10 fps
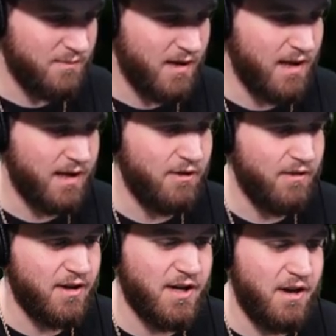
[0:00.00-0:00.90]
kind of like a
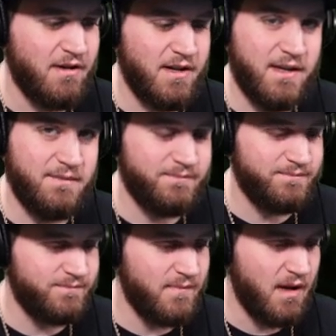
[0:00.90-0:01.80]
Grand Cherokee.
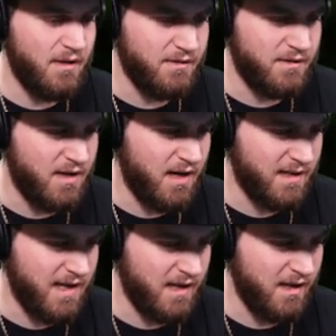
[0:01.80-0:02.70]
Although it's not
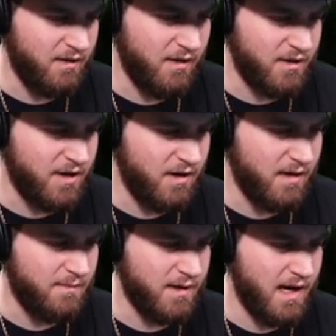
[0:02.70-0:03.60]
exactly a Grand
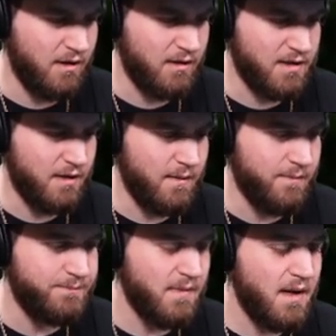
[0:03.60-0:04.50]
Cherokee, but it kind of looks like
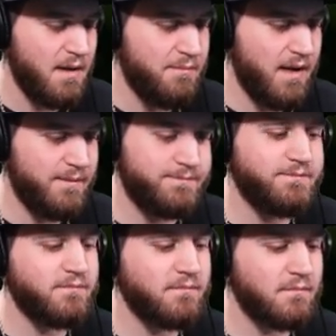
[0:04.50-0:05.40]
one. But
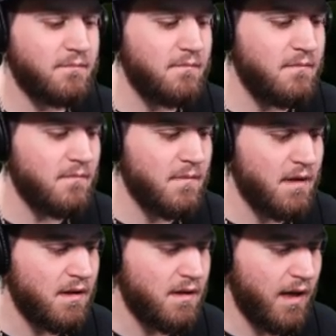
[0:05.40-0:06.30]

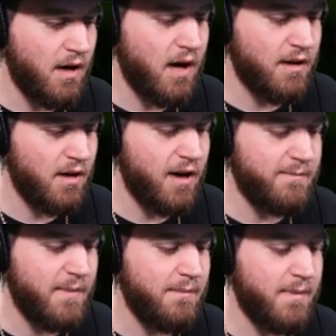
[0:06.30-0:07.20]
in honor
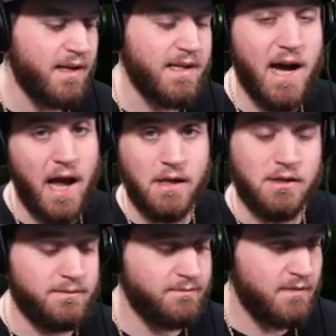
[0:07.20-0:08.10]
of my buddy Kyle,
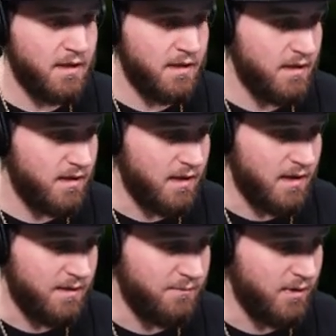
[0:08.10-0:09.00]

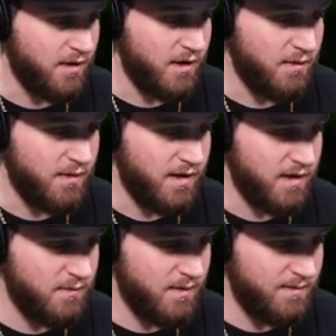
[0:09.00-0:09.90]
we're going to go with
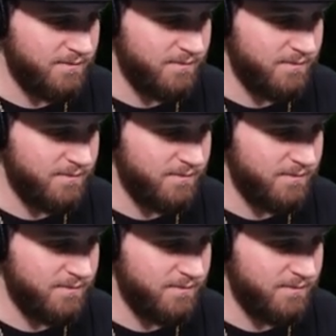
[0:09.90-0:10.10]
this one,